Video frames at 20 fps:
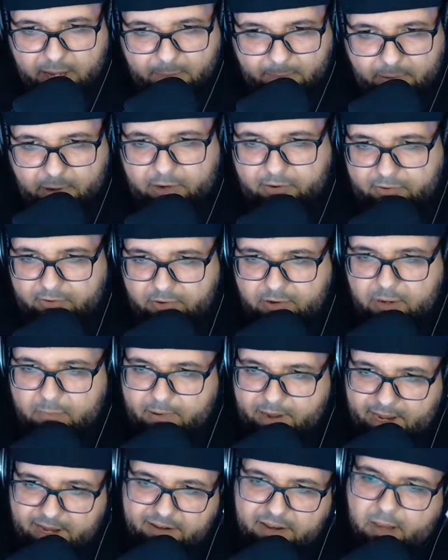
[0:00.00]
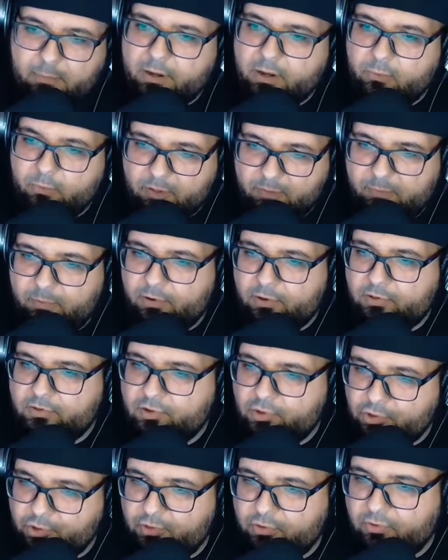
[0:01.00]
but due to the pandemic was pushed
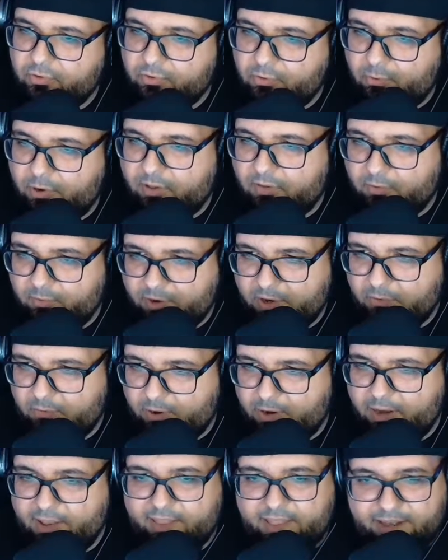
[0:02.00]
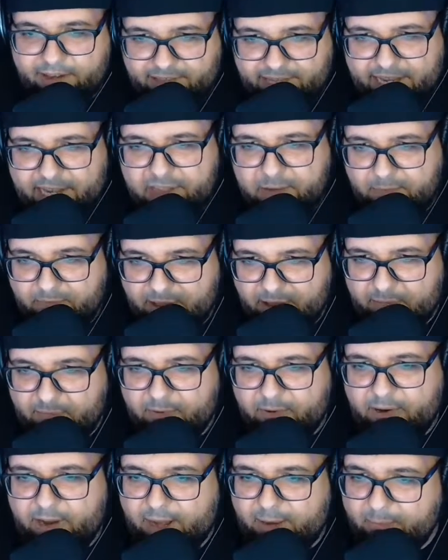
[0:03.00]
to June 2021, and then late
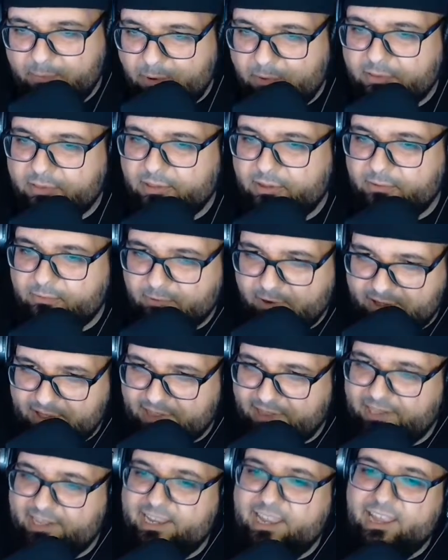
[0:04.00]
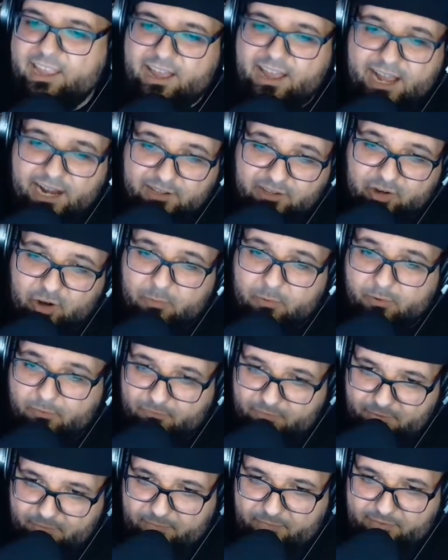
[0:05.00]
September, and most recently October
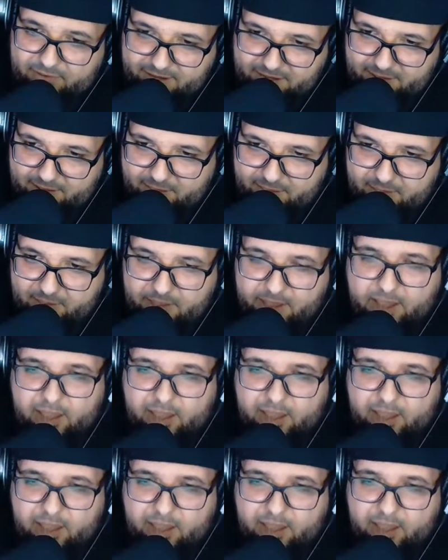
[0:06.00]
15th.